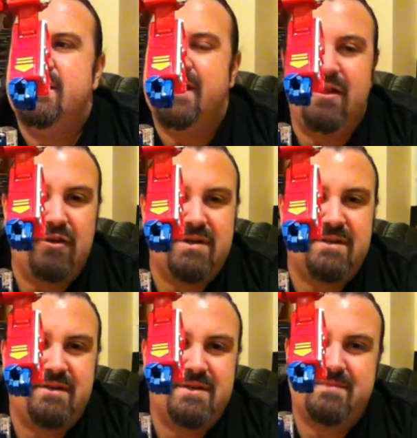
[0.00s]
and it looks
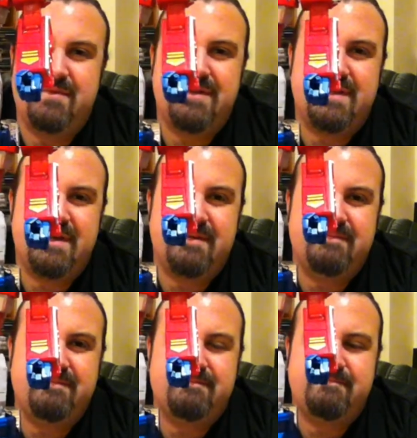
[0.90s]
nice. But
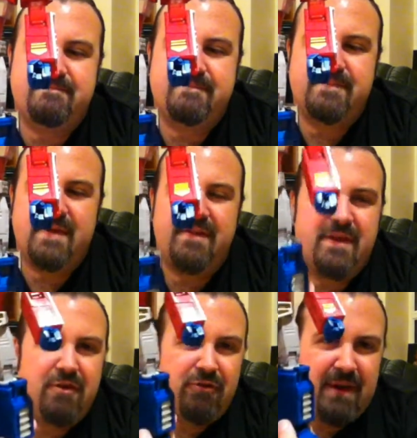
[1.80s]
I
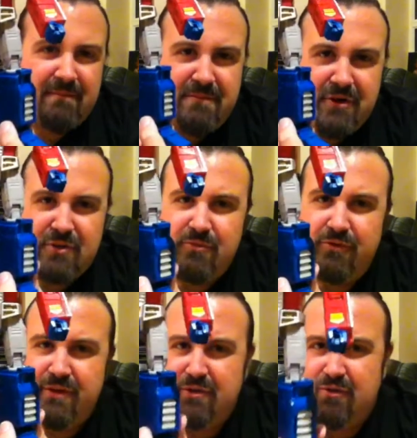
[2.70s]
think you'll get much
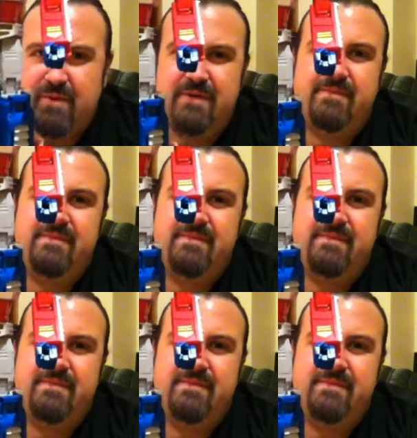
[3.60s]
more enjoyment